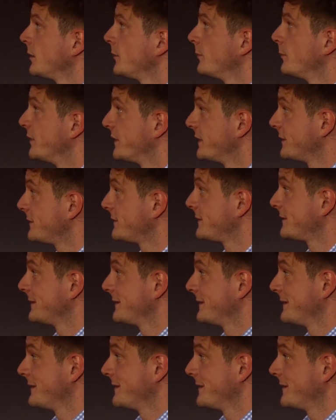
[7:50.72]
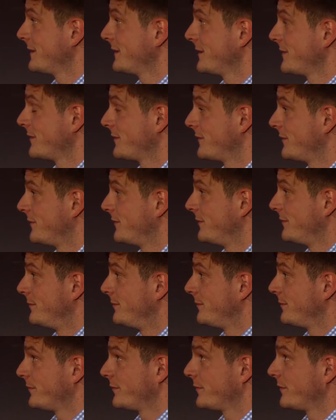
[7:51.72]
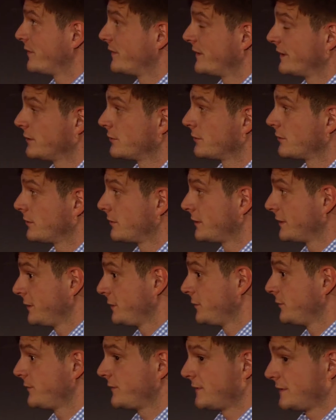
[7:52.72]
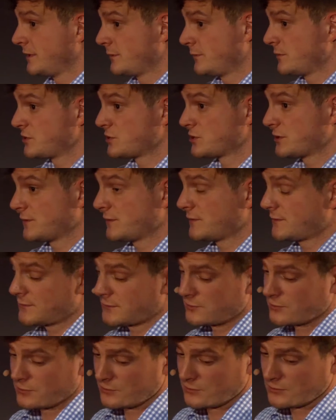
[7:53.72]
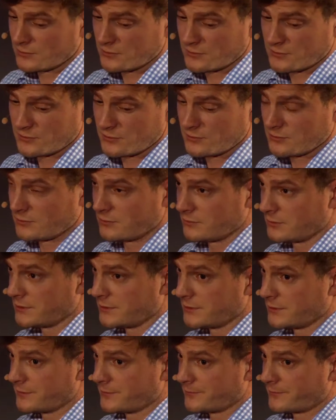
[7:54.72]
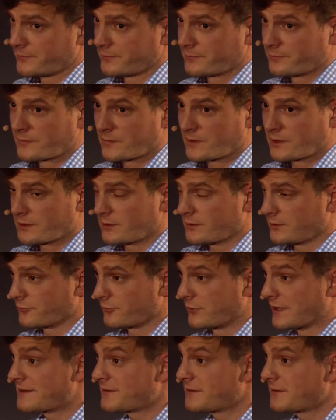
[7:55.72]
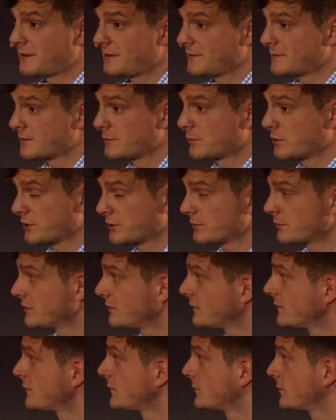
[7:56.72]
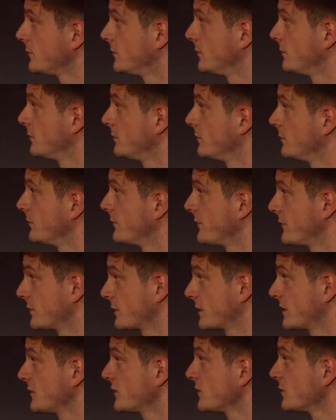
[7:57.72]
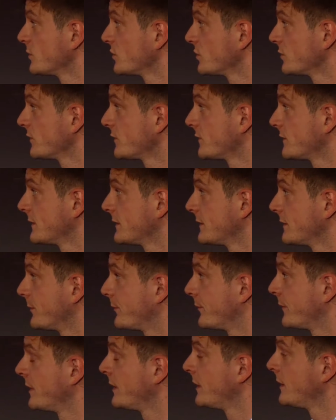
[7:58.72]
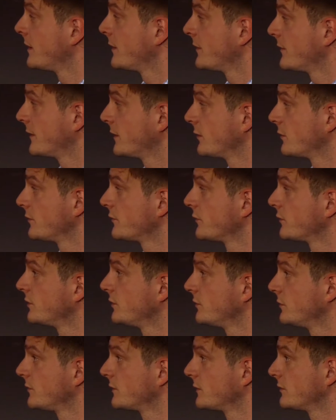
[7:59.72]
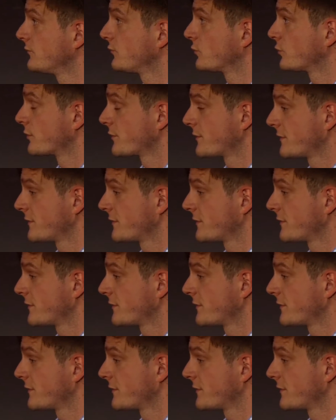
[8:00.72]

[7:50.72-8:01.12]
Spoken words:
But they don't only use the images to rent these apartments to their customers. They also use it for